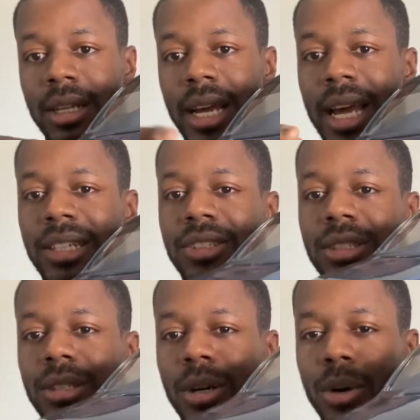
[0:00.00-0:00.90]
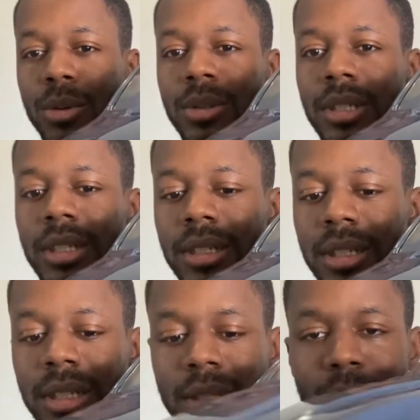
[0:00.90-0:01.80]
I actually owned
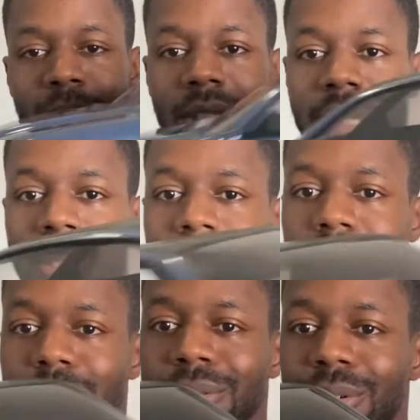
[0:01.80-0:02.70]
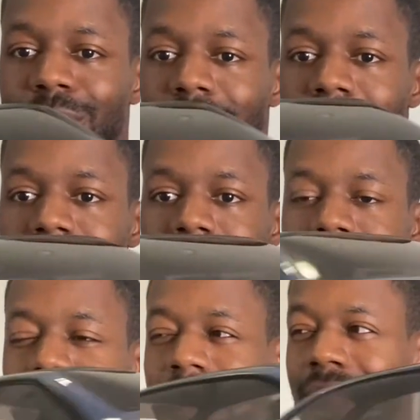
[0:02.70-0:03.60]
one of these 240s
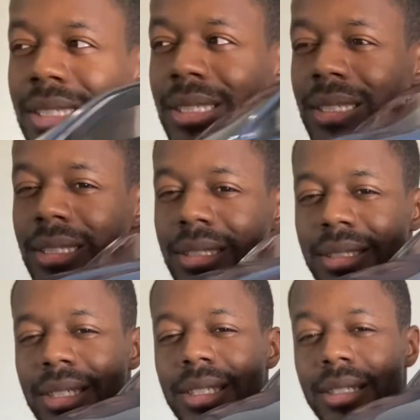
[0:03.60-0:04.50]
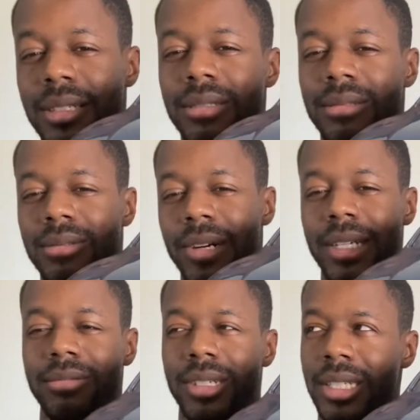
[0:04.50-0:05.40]
in the Zinky, right?
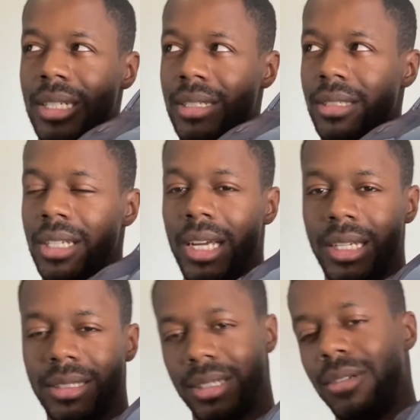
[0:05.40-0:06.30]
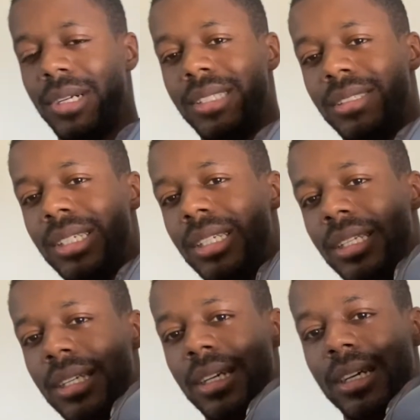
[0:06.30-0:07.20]
I think that's it. Yeah, I said that right.
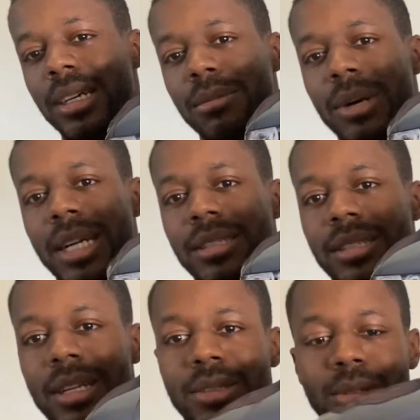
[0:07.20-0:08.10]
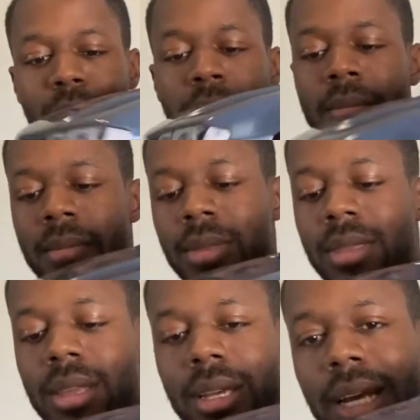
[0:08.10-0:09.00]
Zinky body style. So
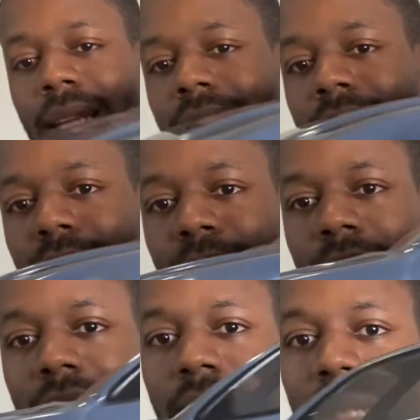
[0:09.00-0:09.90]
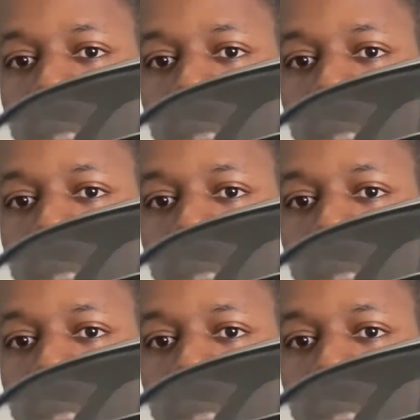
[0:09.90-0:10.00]
got this one, and